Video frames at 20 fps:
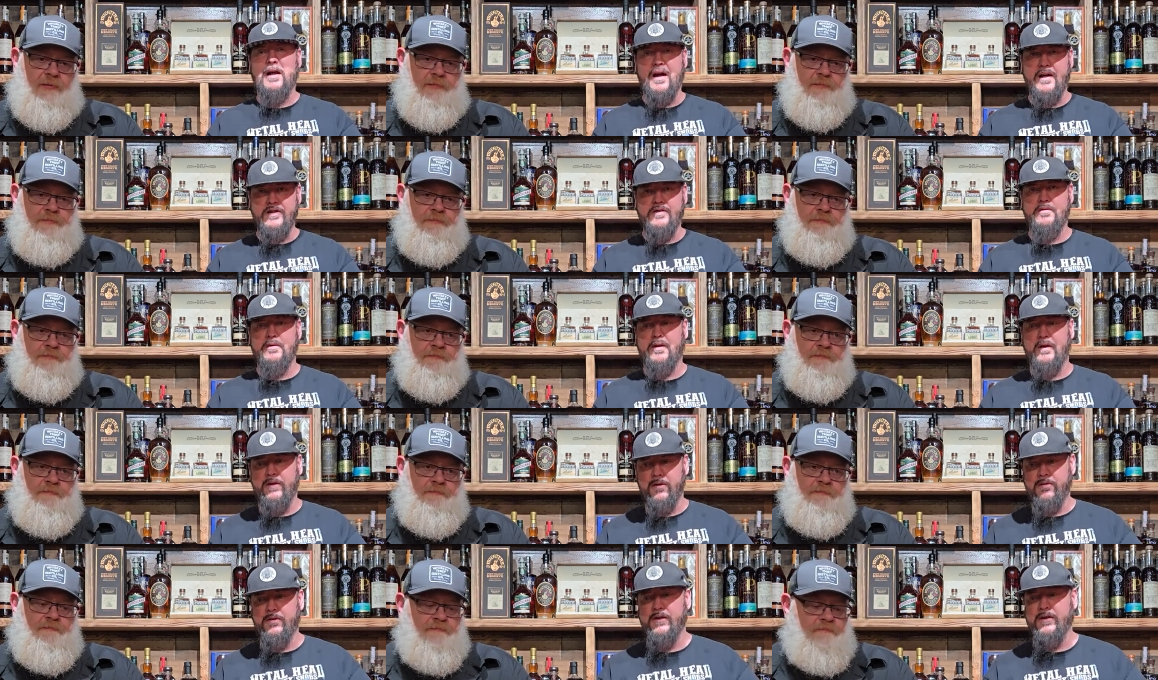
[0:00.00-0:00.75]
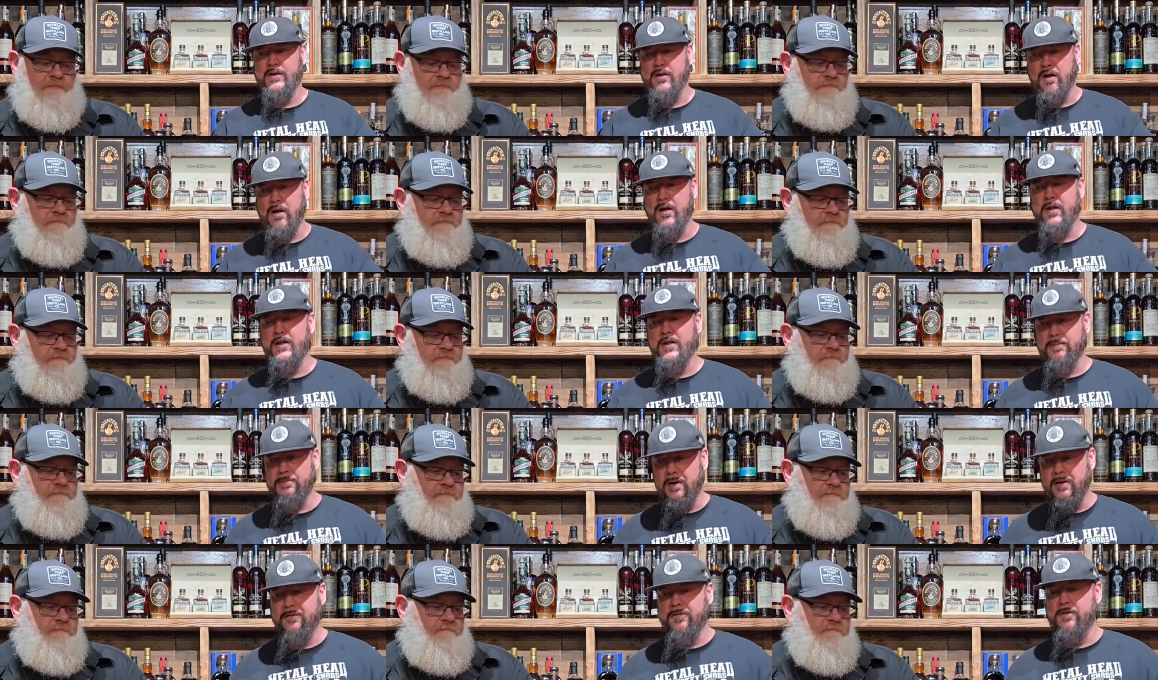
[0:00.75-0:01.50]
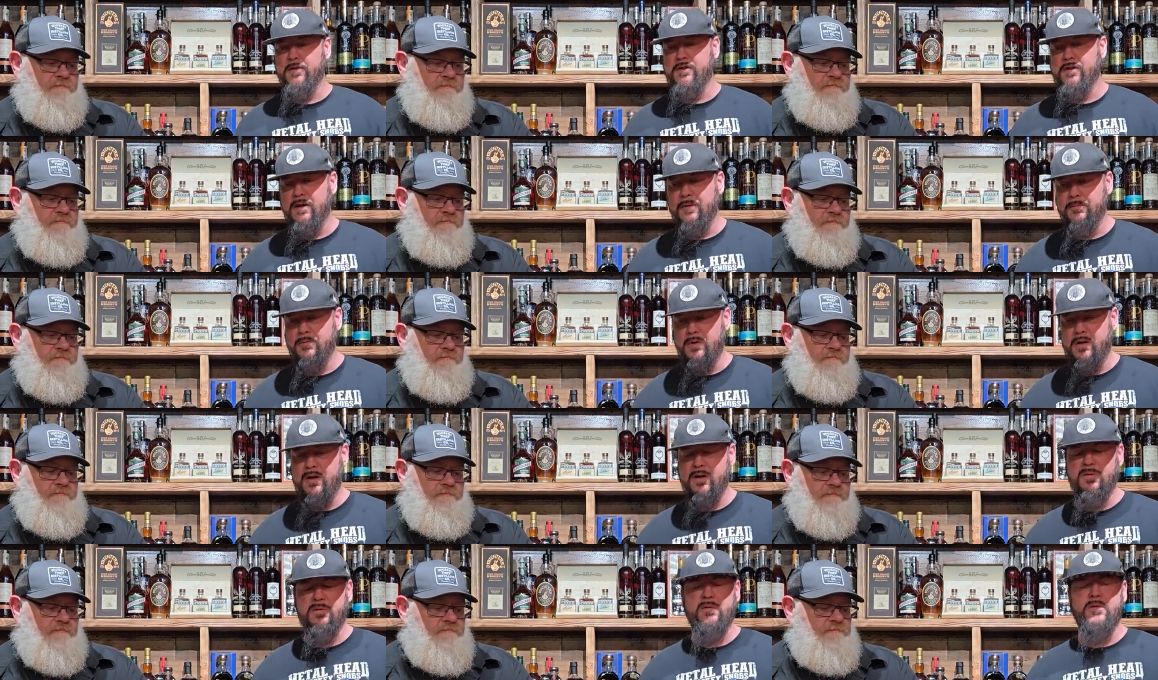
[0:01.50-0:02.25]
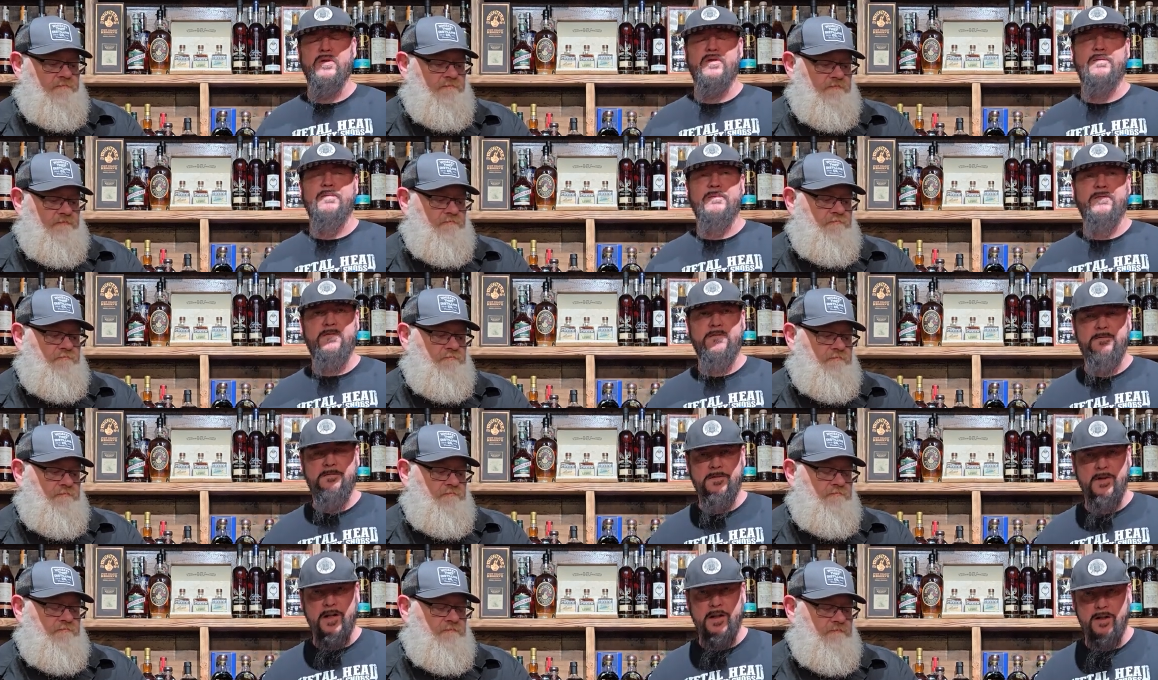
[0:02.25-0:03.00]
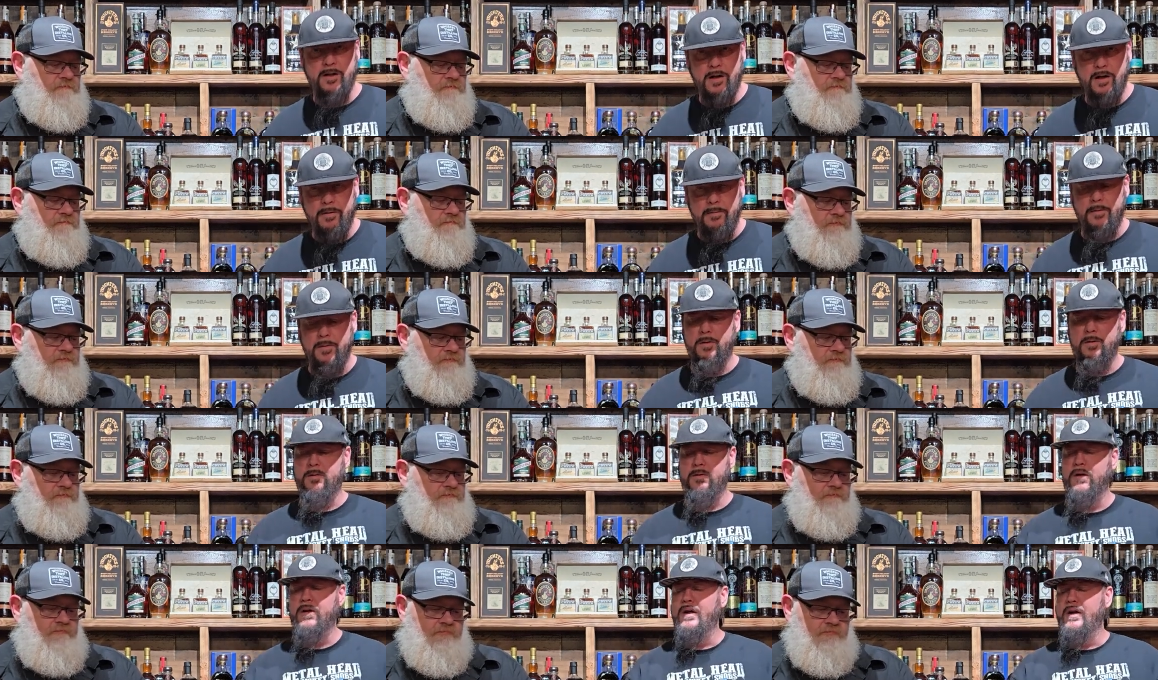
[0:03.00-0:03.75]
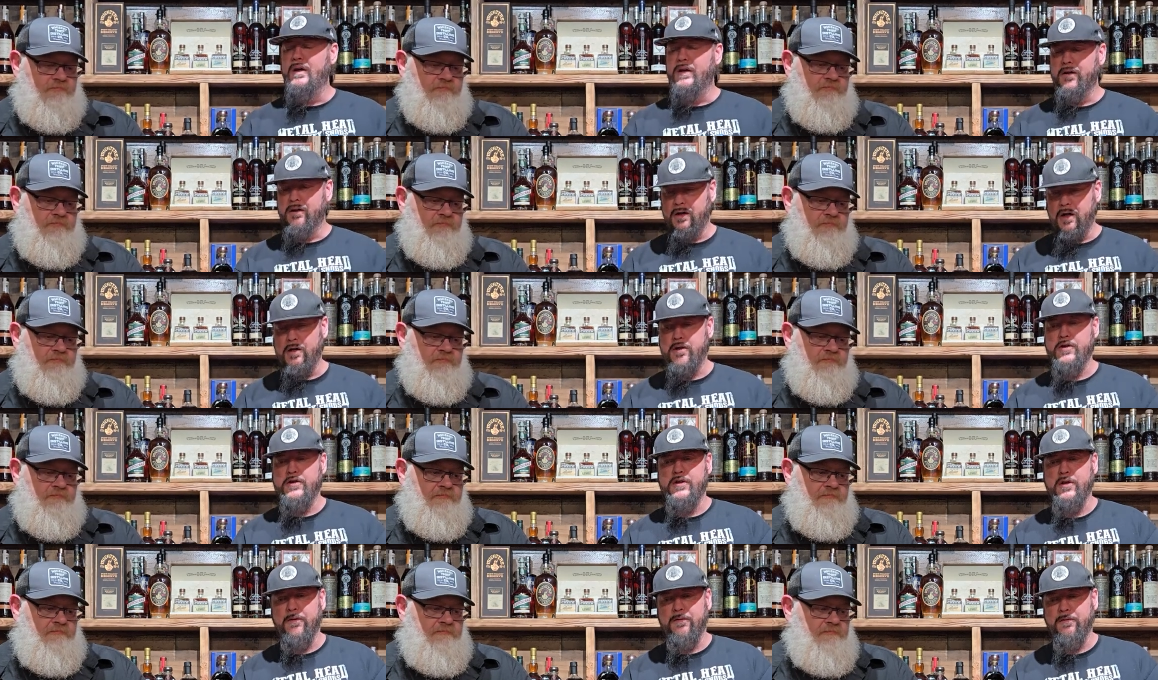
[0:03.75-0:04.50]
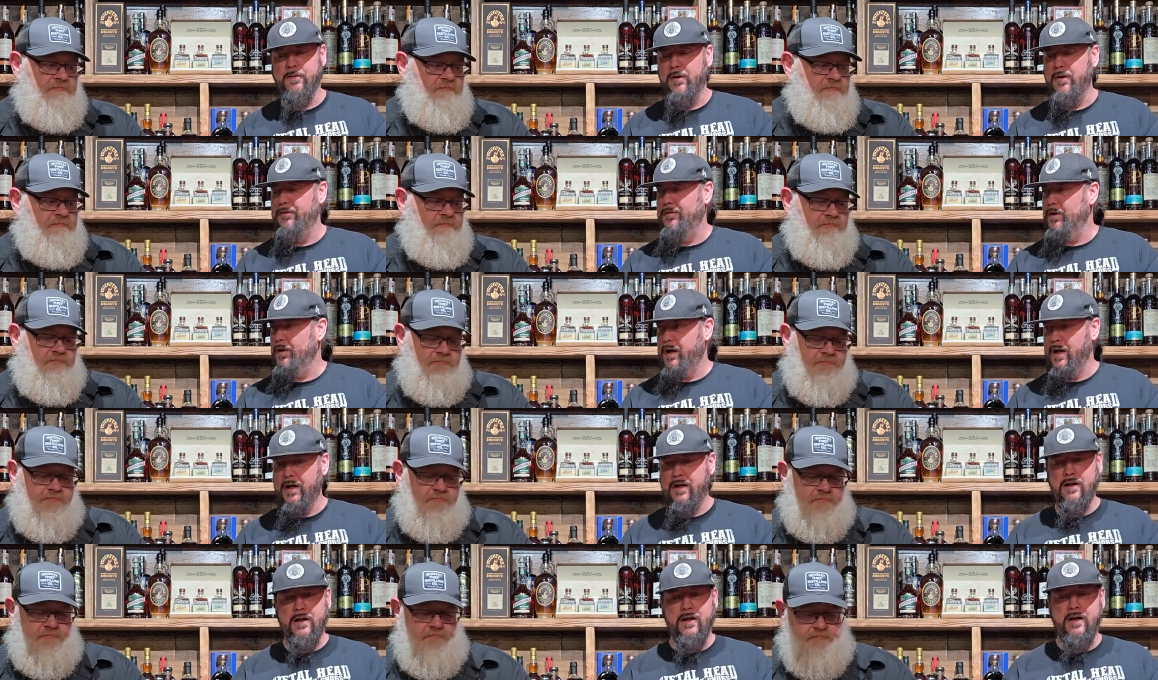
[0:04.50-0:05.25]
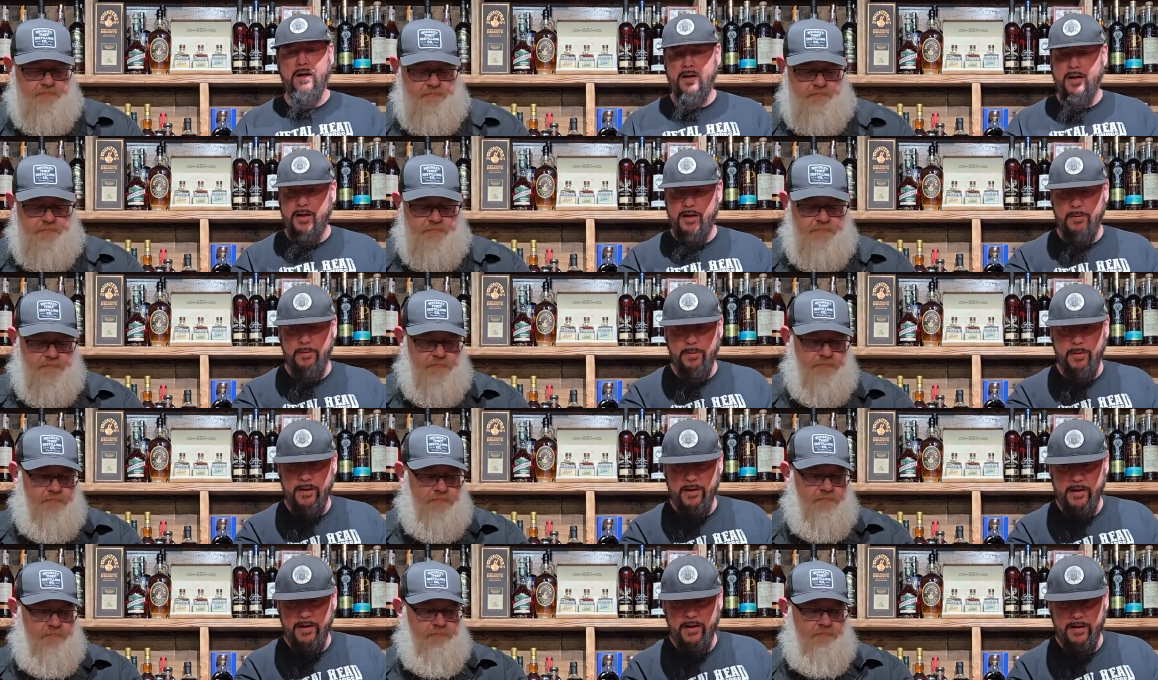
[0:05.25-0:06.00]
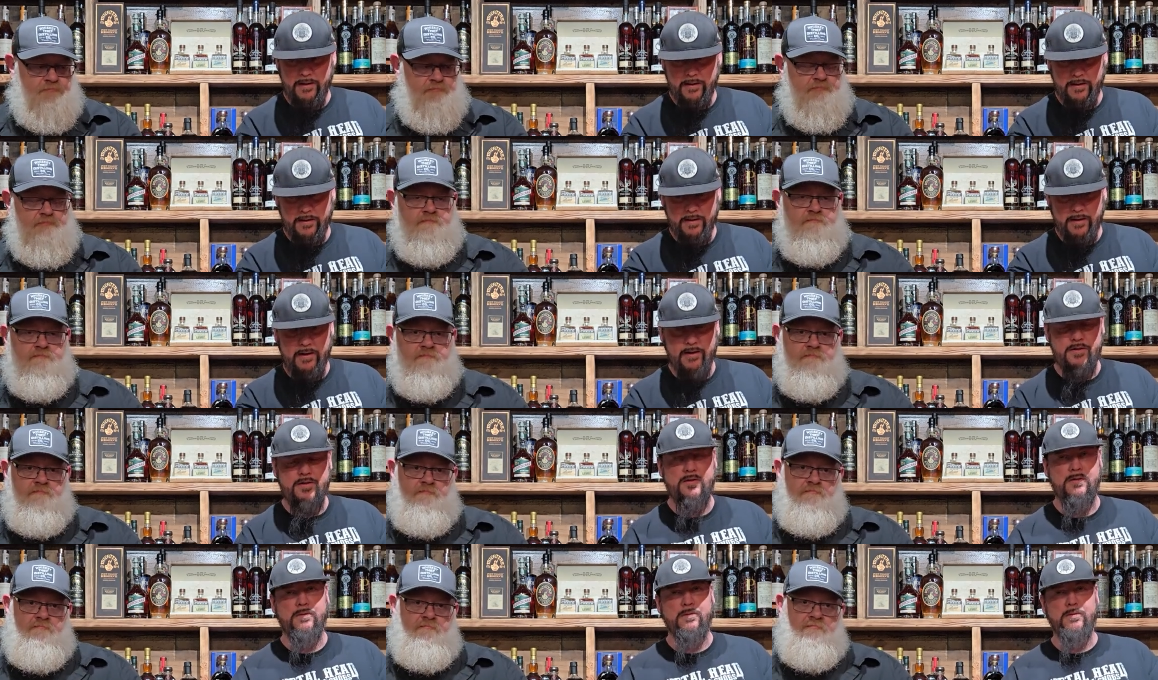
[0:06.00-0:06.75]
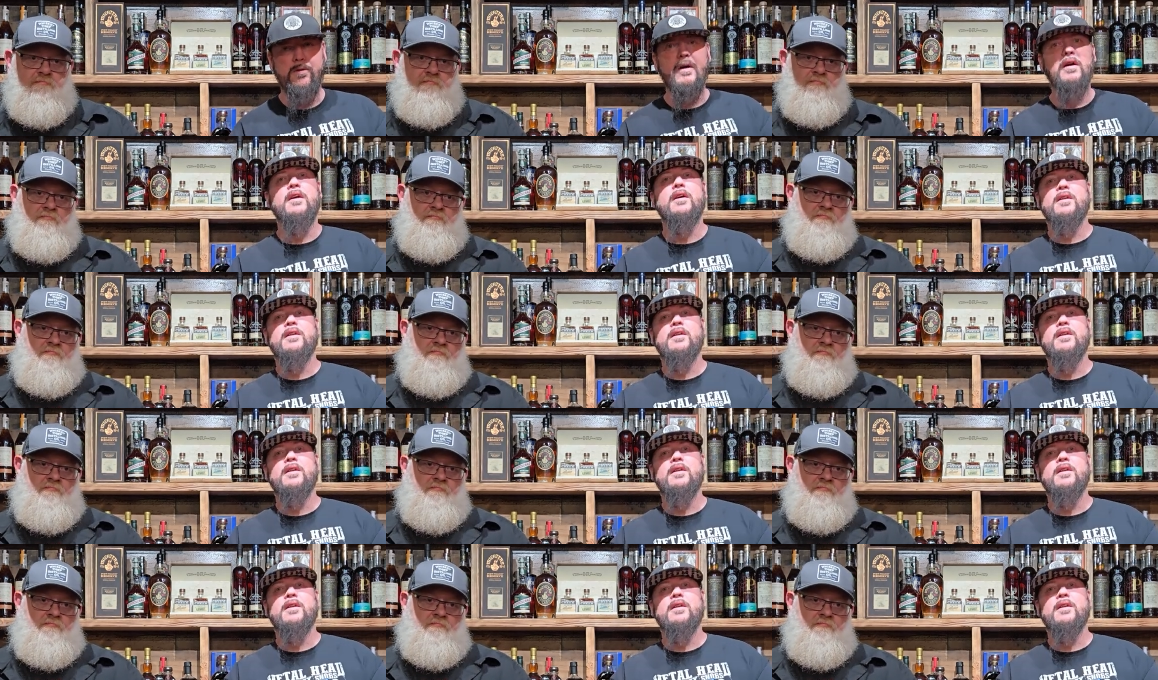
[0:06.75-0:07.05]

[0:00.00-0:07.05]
Speaker 1: Cask Strength 13th Colony is my first time trying it. It was phenomenal. Get yourself one if you can, and I can't wait to get into these two